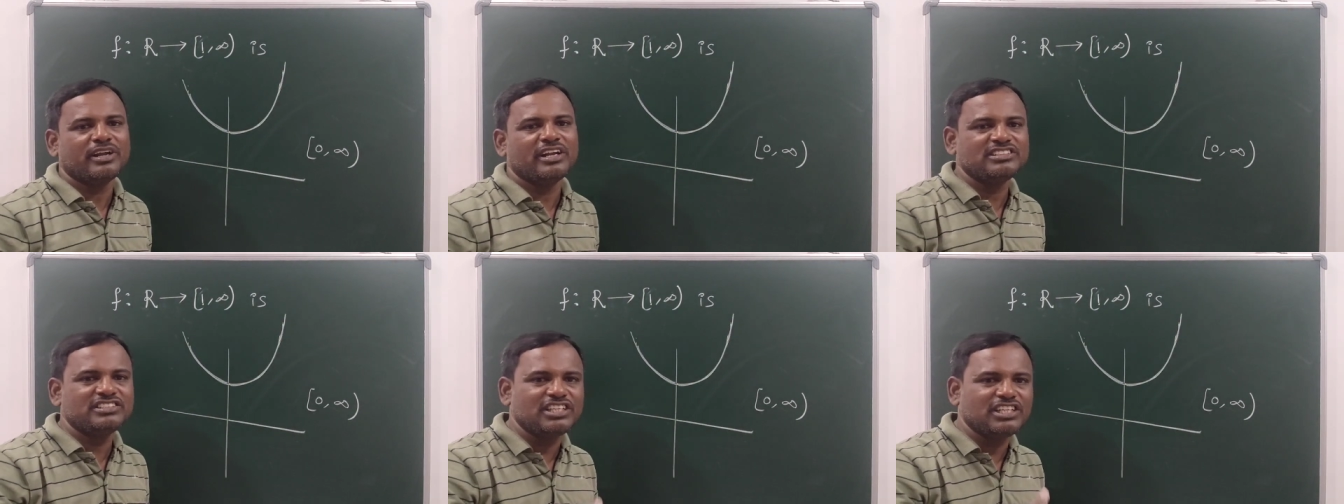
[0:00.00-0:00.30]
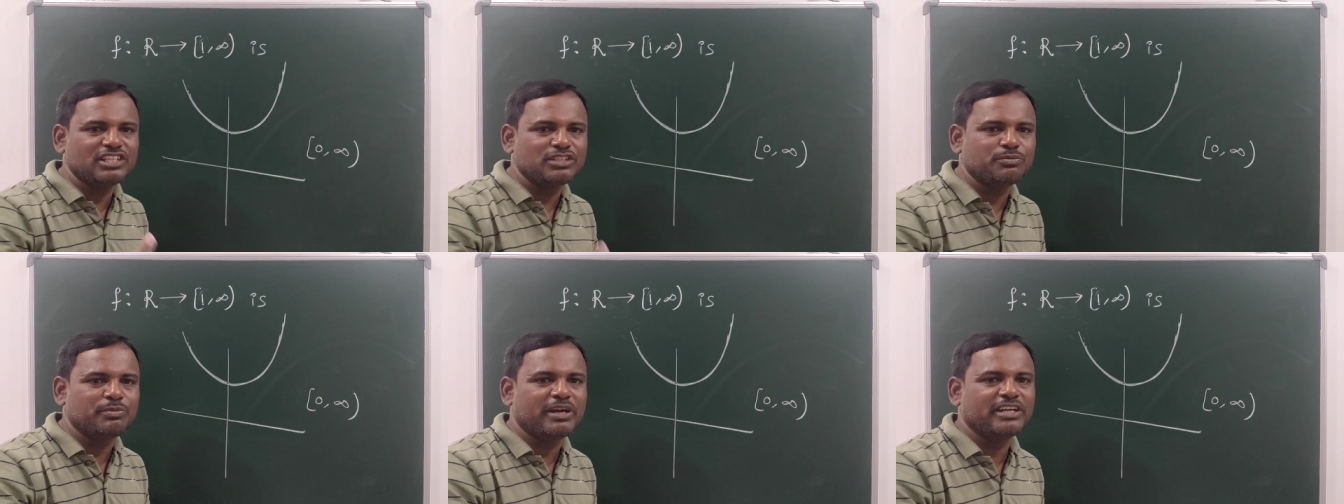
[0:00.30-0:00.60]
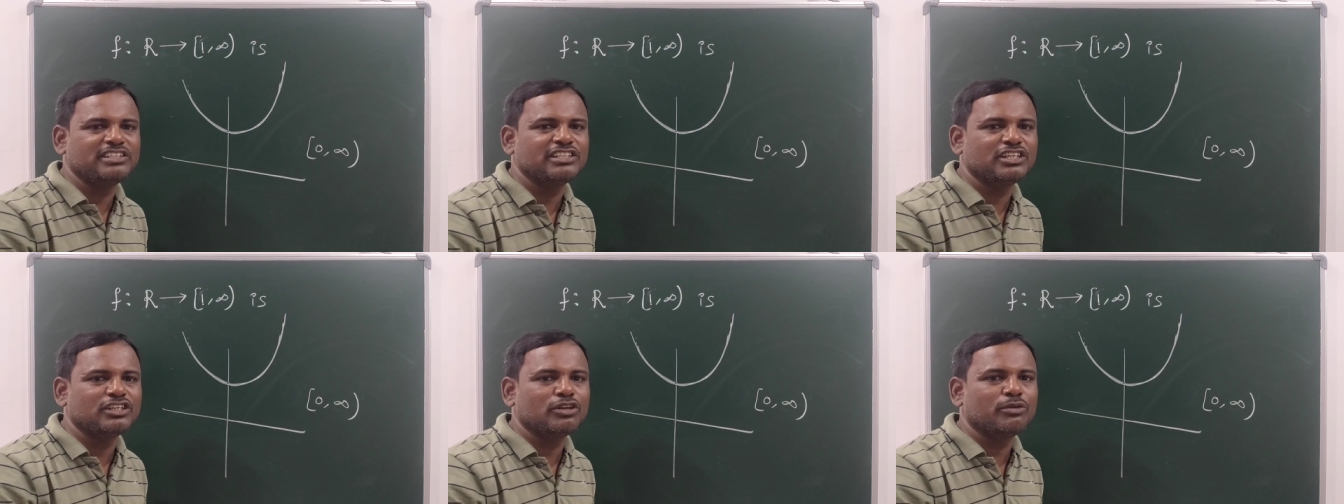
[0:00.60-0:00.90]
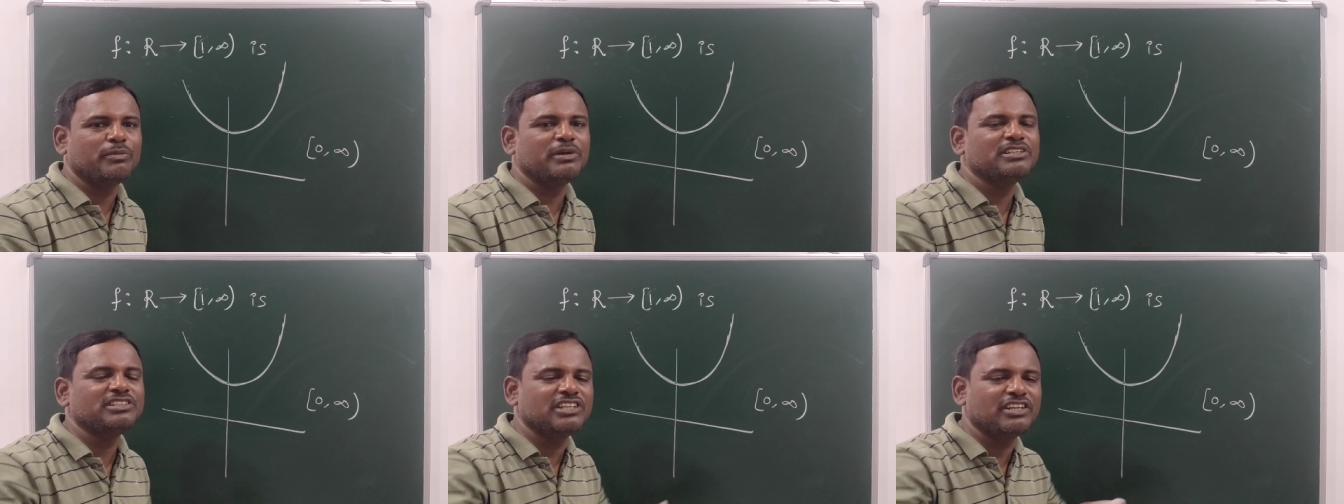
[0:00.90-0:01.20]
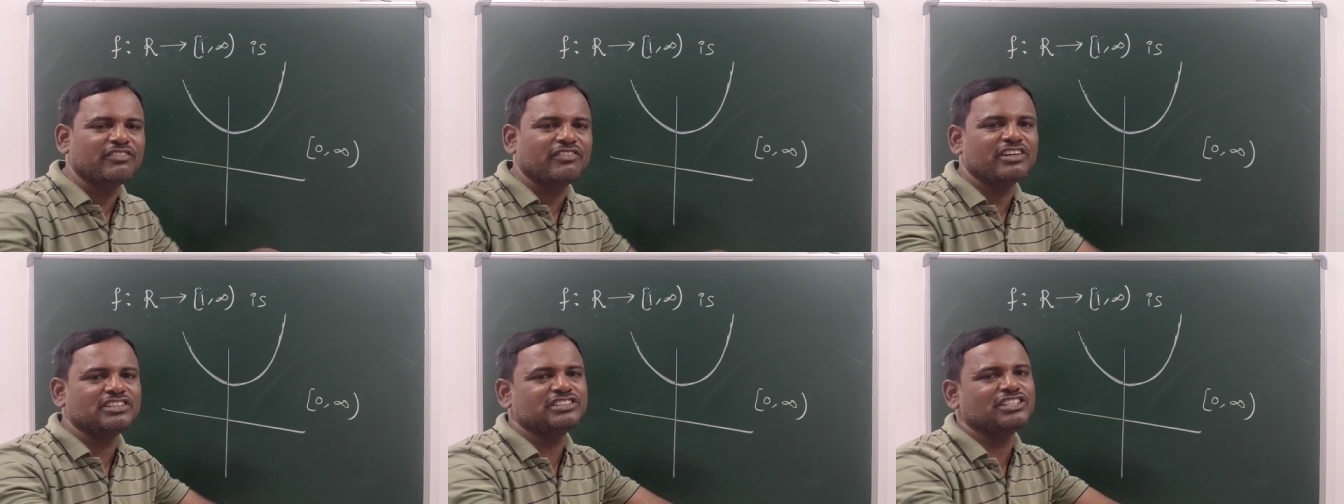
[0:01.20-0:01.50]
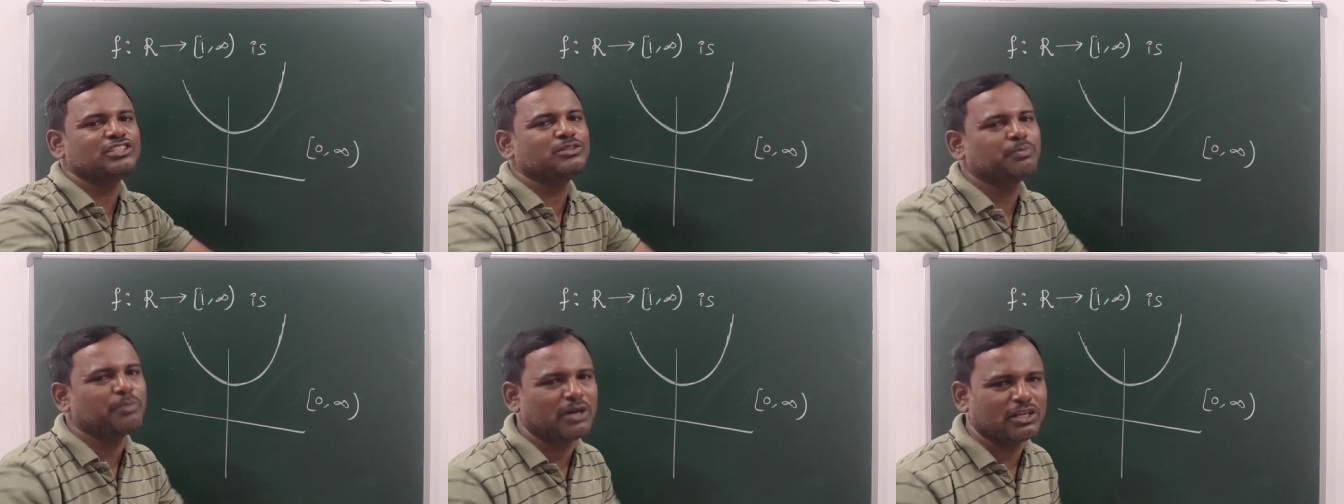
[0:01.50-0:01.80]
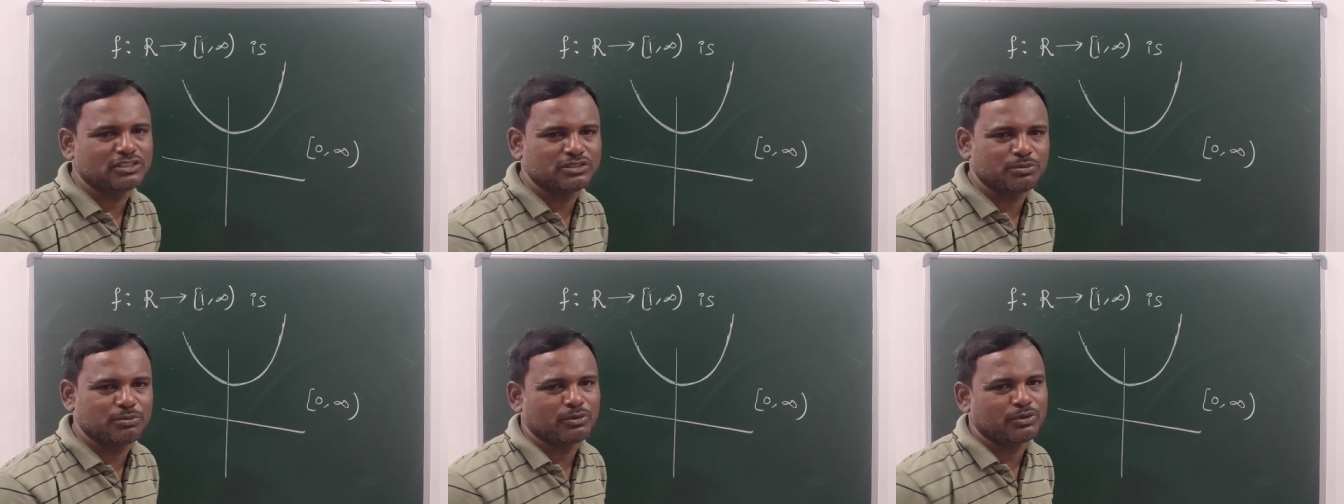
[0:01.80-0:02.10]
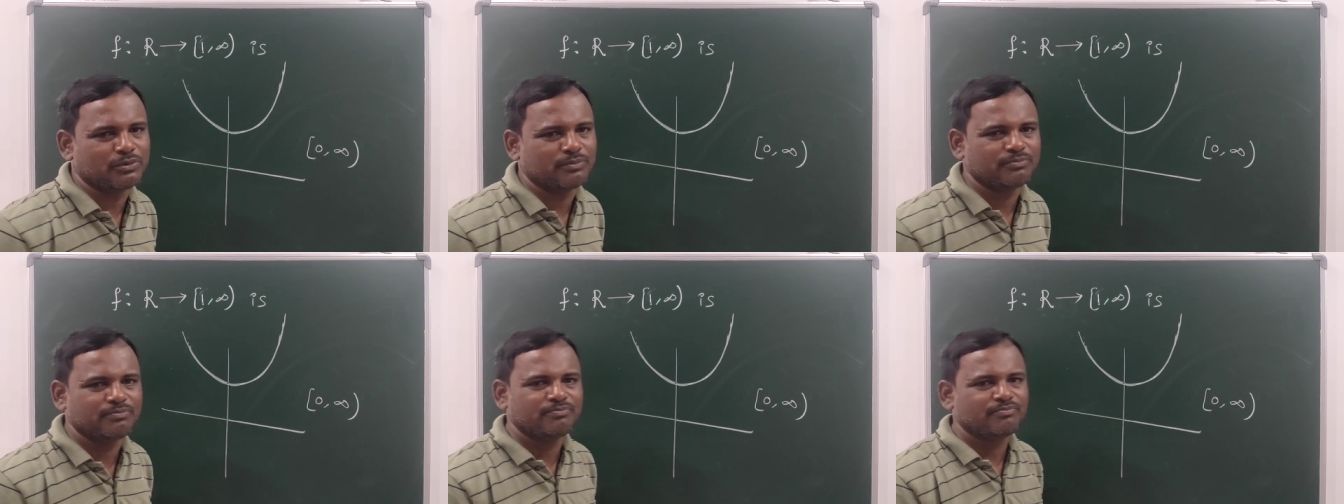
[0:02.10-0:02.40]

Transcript: Hence it is bijective means inverse is possible.